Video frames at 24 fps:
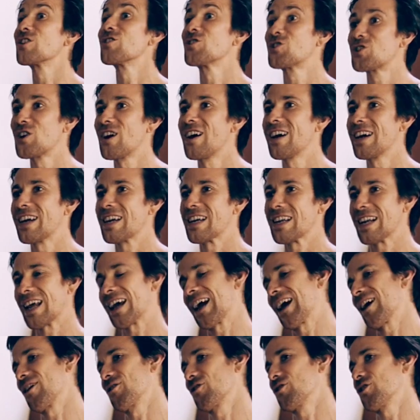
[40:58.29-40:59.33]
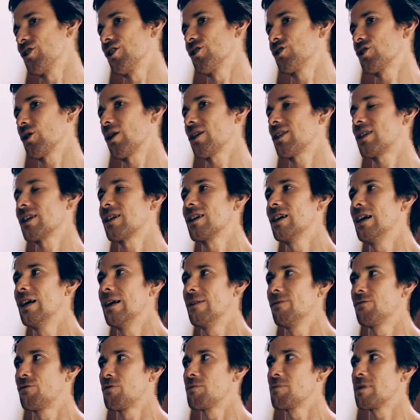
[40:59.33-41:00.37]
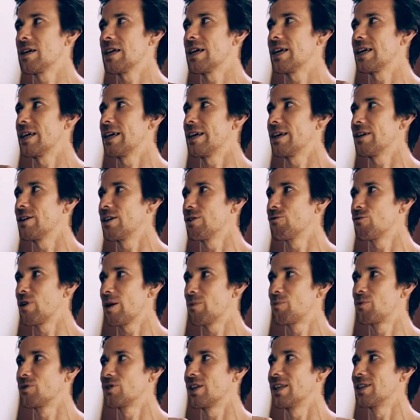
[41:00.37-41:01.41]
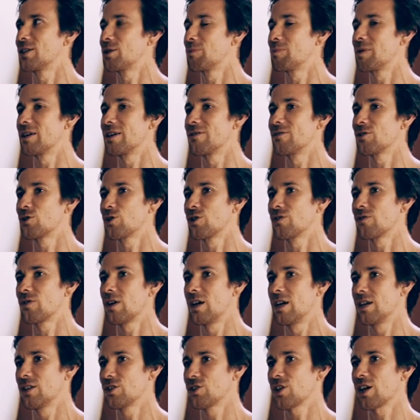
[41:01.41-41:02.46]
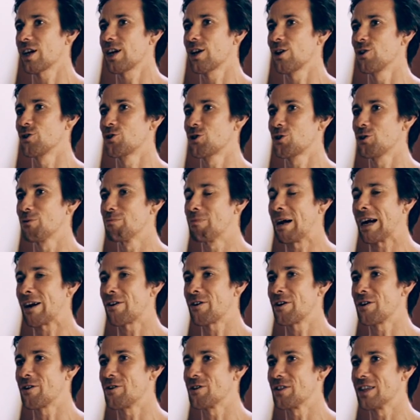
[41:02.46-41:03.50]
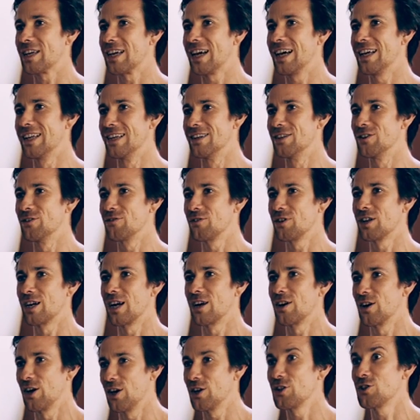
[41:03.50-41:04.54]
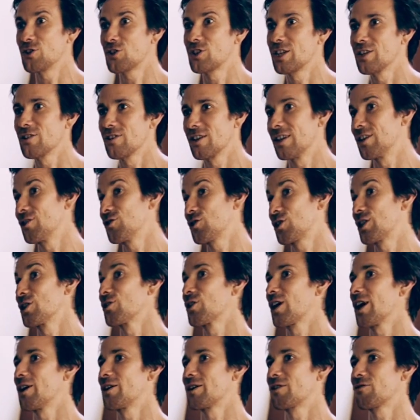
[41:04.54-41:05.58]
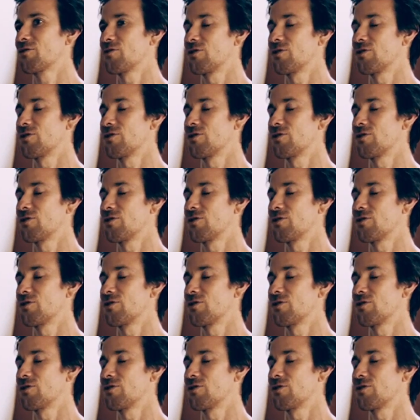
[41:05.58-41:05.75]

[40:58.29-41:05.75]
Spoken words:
trying now? You know, so I think for me, it represents a bit of a sort of psychological barrier at the end. Of, you know, are you still going